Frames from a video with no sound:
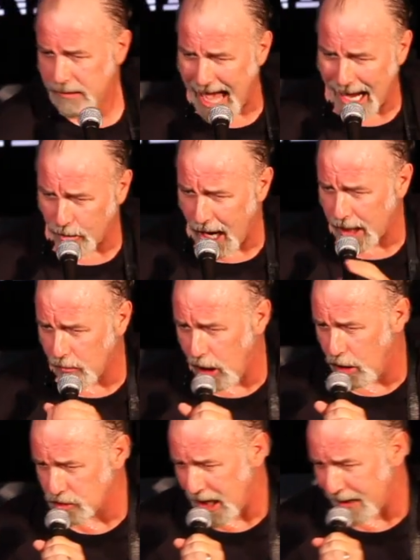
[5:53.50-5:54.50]
Now rock and
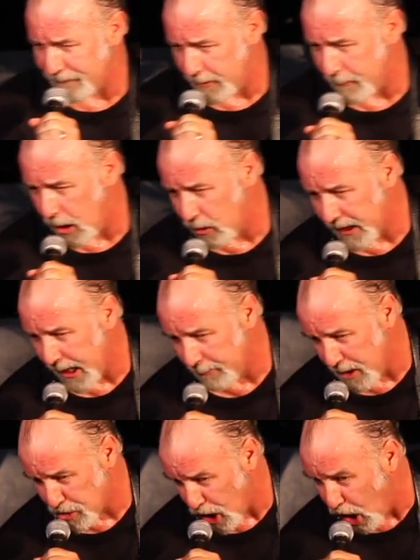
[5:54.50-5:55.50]
roll is like a football
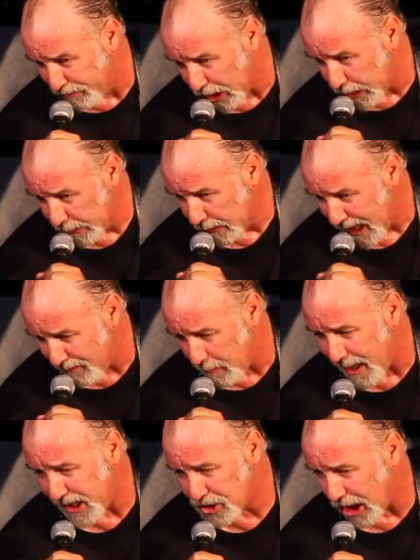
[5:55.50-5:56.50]
game that's over.
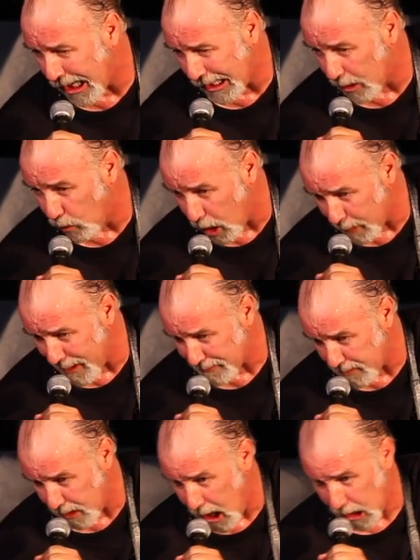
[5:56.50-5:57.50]
Everybody's hurt walking back in the